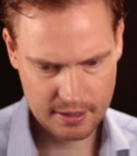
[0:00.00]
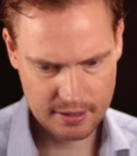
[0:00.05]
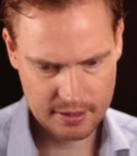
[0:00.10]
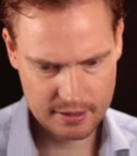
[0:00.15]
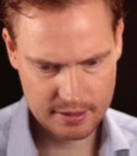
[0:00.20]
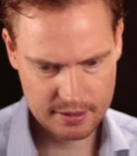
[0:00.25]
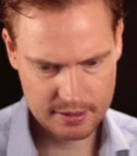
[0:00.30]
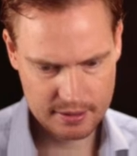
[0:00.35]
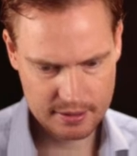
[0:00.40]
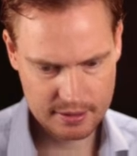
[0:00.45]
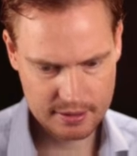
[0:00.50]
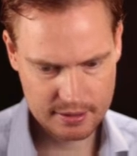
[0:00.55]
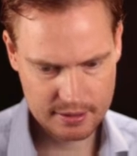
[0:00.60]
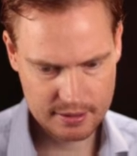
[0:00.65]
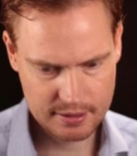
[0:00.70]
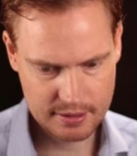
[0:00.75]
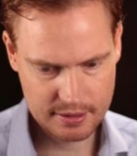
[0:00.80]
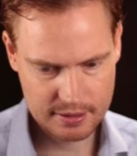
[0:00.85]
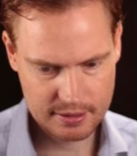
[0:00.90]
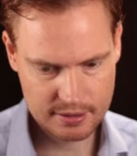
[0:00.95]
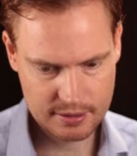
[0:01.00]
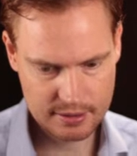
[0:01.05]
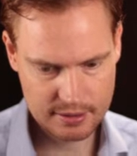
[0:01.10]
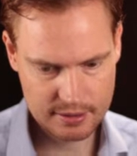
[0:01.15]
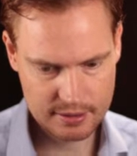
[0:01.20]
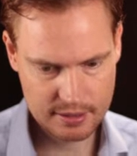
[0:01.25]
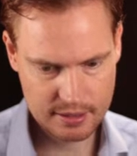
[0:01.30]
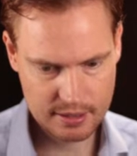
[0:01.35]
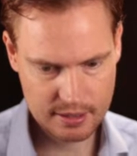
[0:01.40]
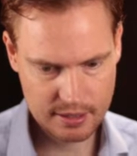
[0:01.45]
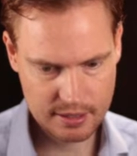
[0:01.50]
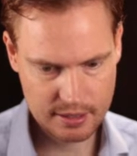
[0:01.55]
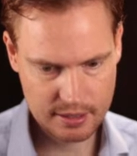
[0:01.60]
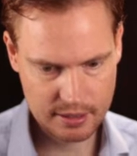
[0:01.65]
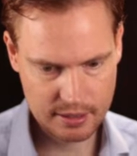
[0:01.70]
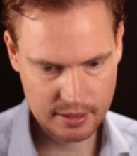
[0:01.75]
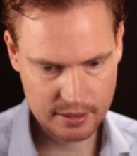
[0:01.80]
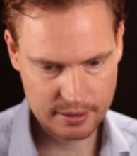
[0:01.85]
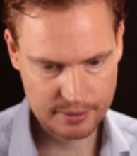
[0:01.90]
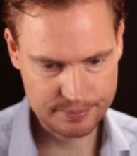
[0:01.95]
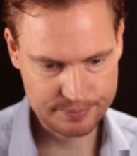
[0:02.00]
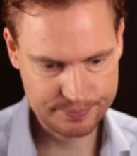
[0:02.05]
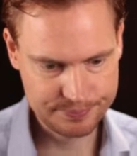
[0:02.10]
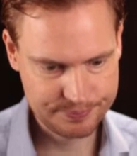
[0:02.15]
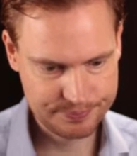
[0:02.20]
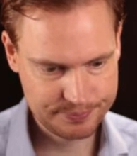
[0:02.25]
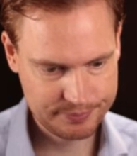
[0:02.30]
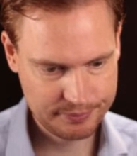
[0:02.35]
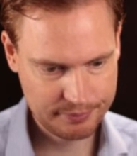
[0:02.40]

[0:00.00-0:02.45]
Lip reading: this is the